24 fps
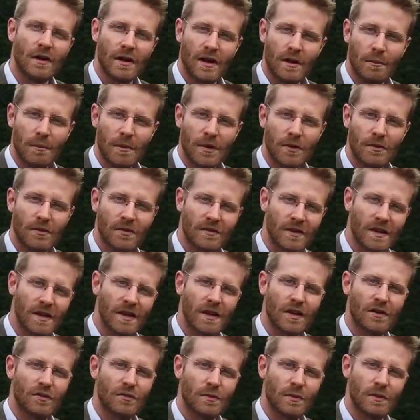on our modes of
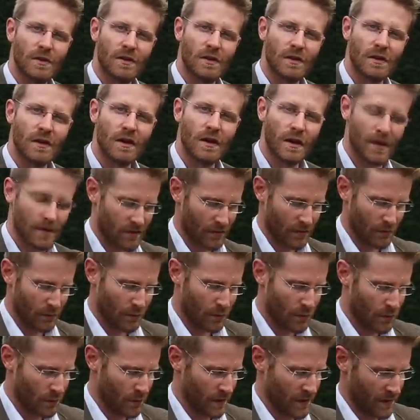engagement online, so
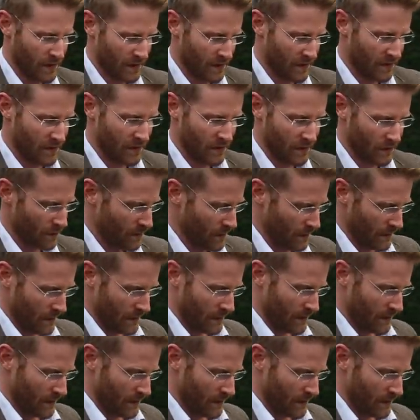what we can do